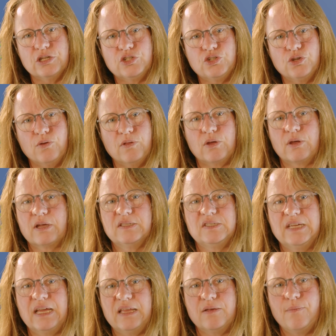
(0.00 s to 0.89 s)
So you can
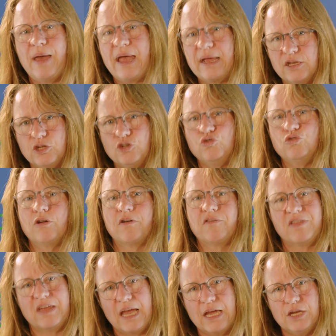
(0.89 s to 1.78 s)
say the magnitude
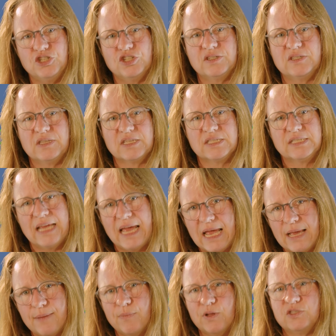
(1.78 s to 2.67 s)
of the H is the
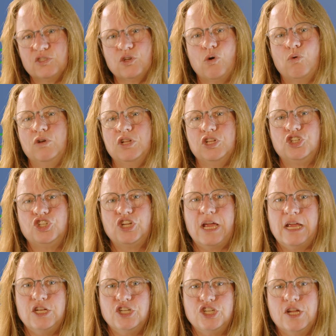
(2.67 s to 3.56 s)
same, it's only
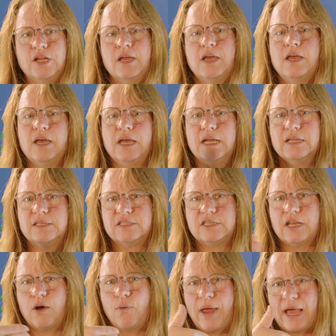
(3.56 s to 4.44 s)
changing its
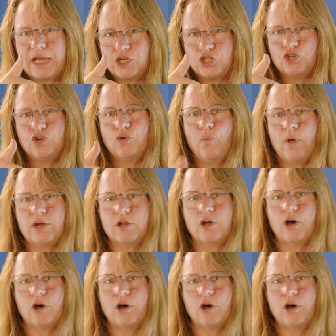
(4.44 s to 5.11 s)
direction when